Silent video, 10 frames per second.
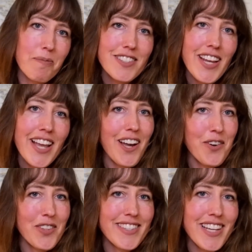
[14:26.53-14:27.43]
Check out
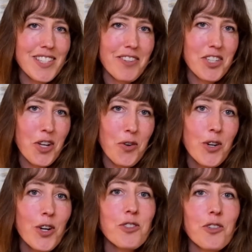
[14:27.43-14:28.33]
this next video
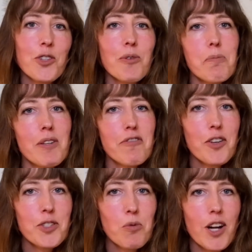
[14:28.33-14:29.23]
to learn what pitfalls
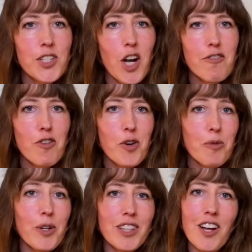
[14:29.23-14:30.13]
to watch out for
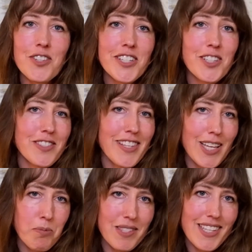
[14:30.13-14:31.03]
when launching your SaaS
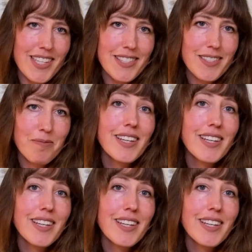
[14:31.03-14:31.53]
business.